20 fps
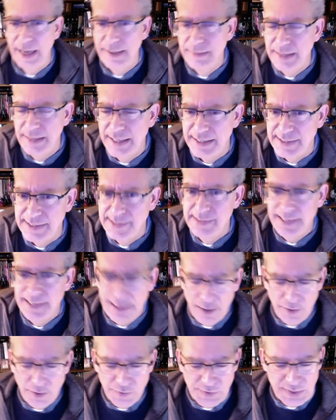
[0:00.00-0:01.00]
it
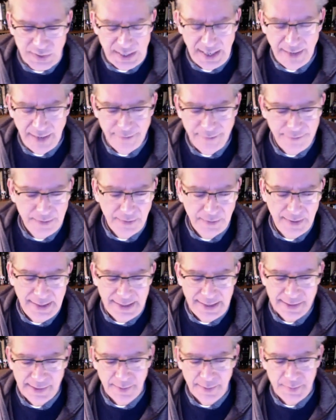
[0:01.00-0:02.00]
sounds, and I feel like
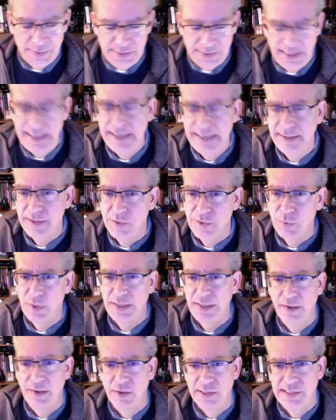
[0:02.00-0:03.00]
as I'm saying this
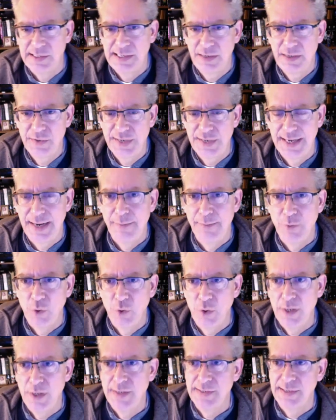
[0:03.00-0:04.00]
right now, it sounds like I'm
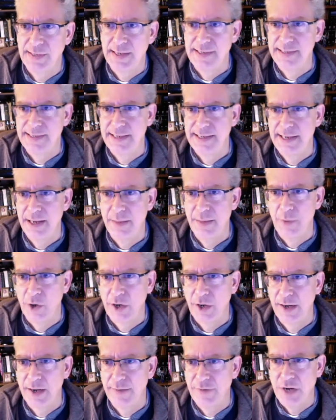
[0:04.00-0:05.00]
criticizing him or
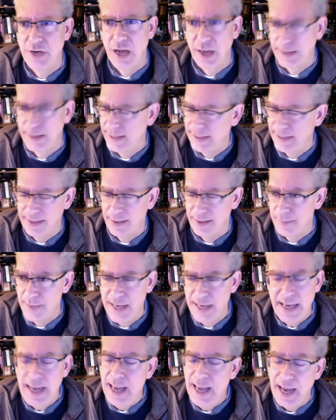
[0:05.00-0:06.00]
kind of knocking him.
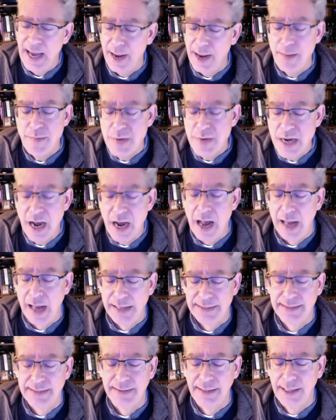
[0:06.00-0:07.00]
I'm
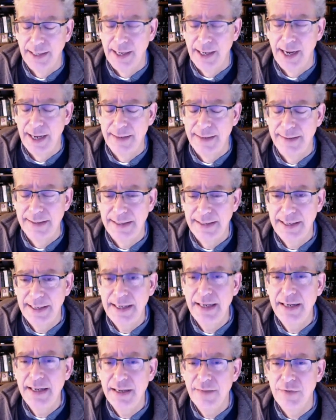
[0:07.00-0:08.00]
not. Uh, I think
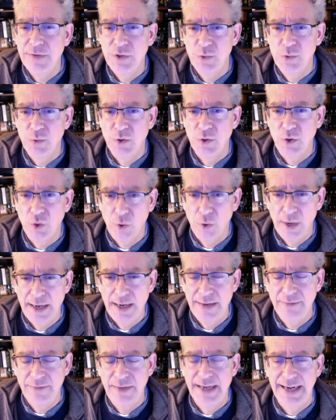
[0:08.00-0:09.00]
any of us would
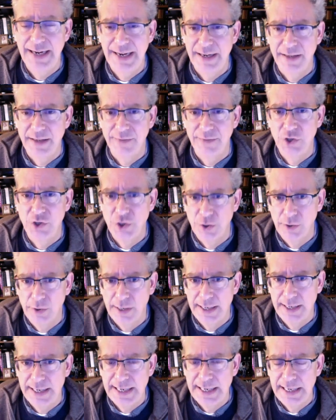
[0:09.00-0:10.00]
crave that kind of
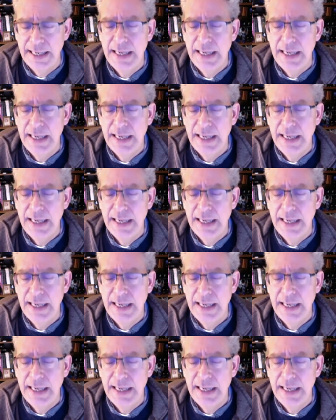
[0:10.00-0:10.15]
surety.